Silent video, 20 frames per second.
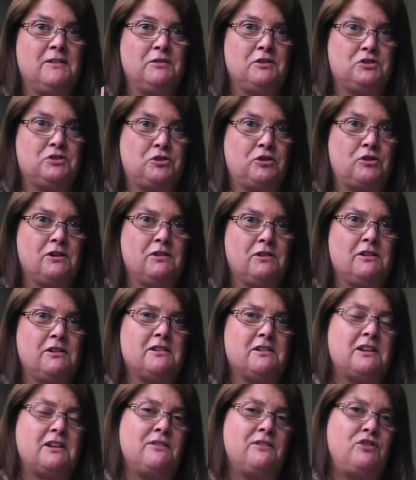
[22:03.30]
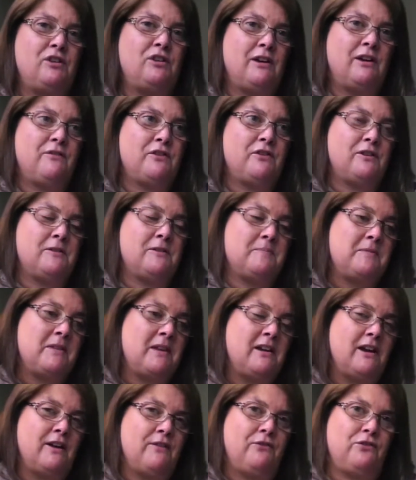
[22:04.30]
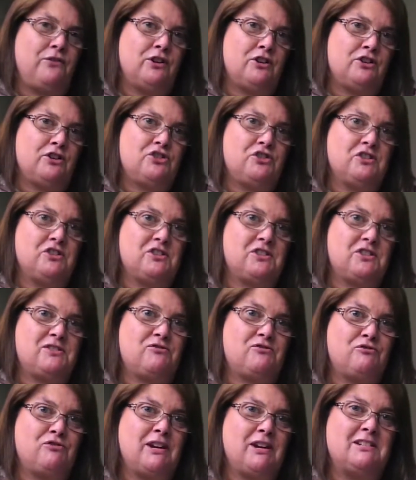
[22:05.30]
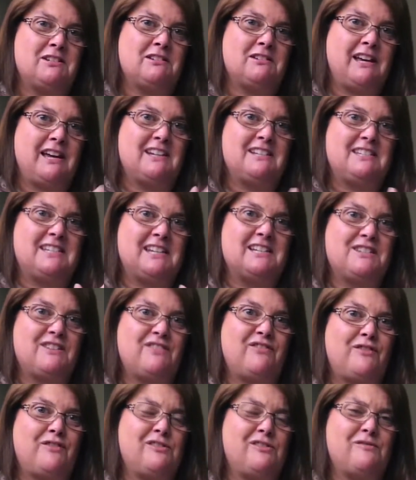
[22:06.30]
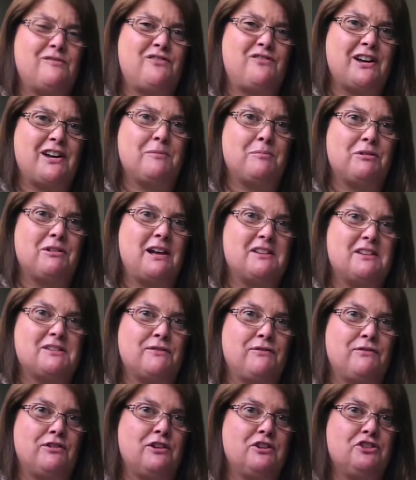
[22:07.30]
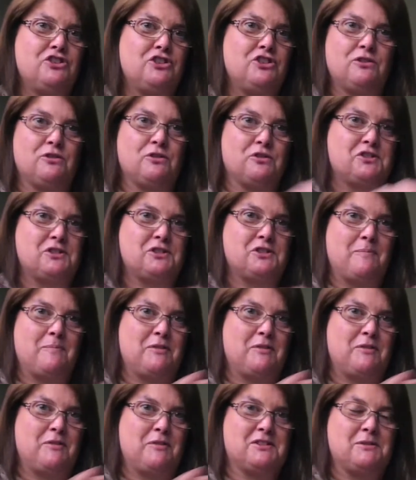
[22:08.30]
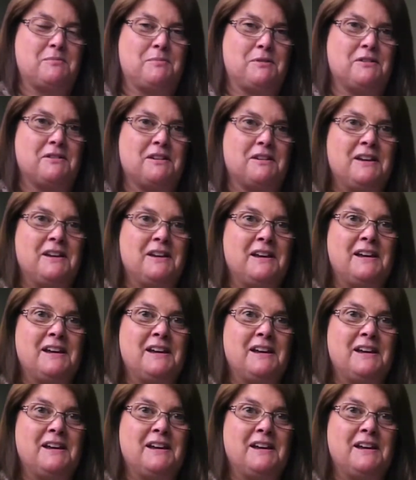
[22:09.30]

the toilet. And if you have a flush that's readily identifiable as a flush and not something that's a bit